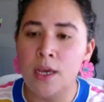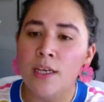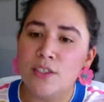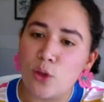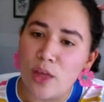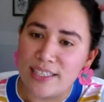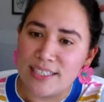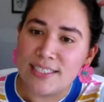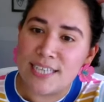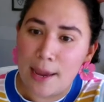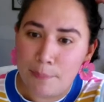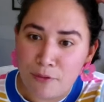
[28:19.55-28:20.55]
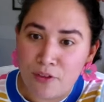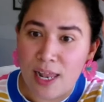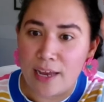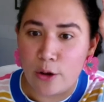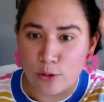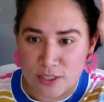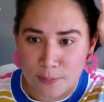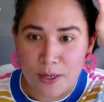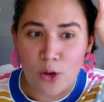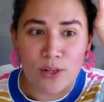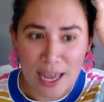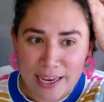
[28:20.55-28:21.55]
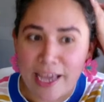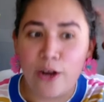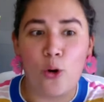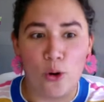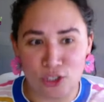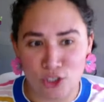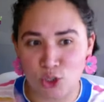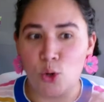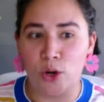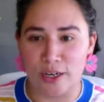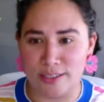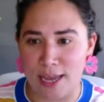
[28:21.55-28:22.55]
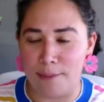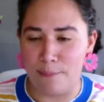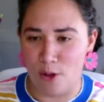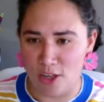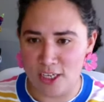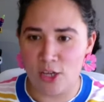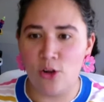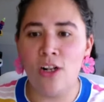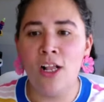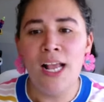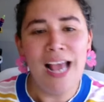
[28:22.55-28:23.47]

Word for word: So that's a type of glycosaminoglycan or sugar type molecule.